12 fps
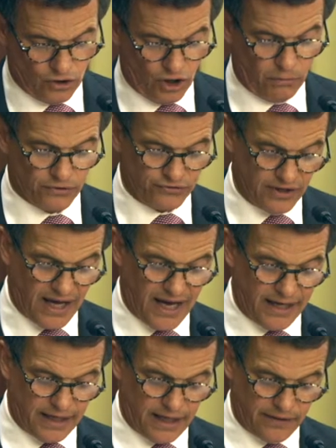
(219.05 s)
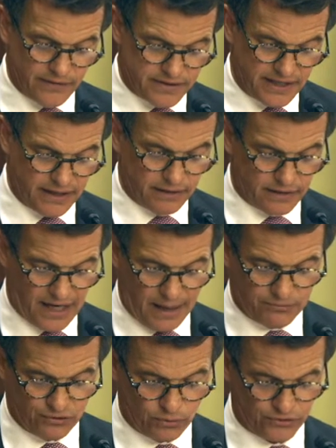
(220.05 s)
Almost 9 out of the 10
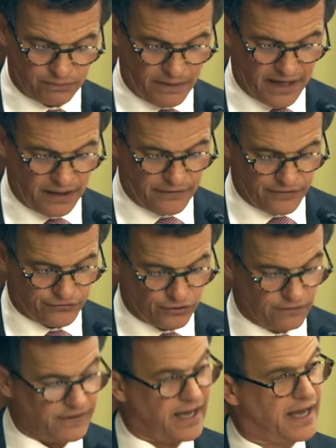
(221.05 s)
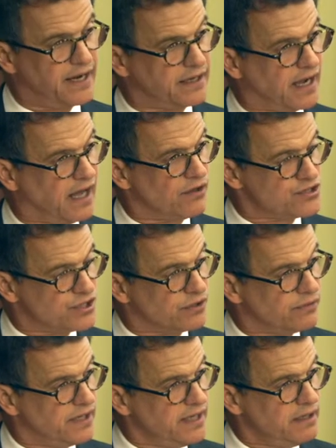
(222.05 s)
Copts who responded to the survey had a college
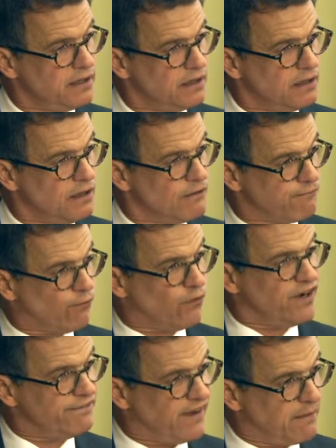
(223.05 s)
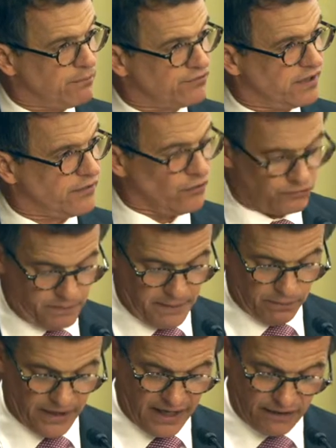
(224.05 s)
degree. 45% of those
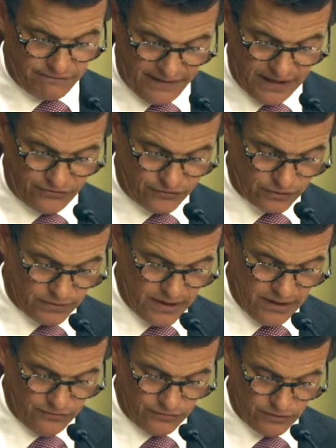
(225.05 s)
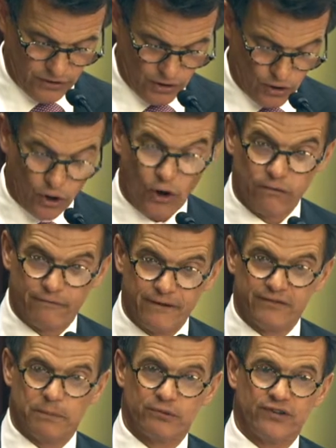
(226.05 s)
people had advanced degrees. Over
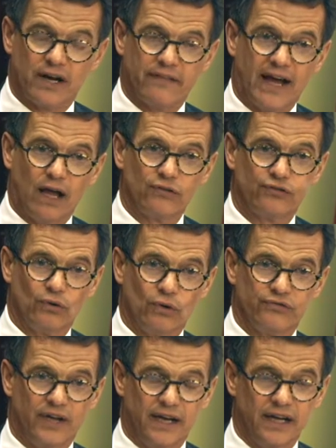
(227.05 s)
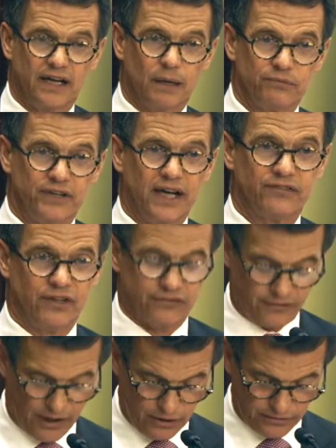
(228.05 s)
50% of the households had incomes in excess
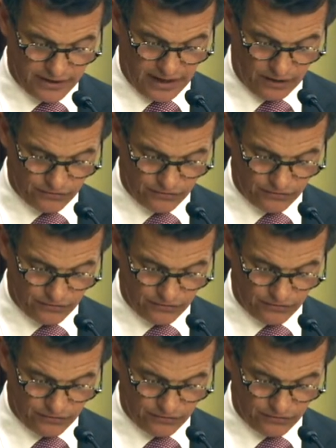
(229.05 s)
of $100,000,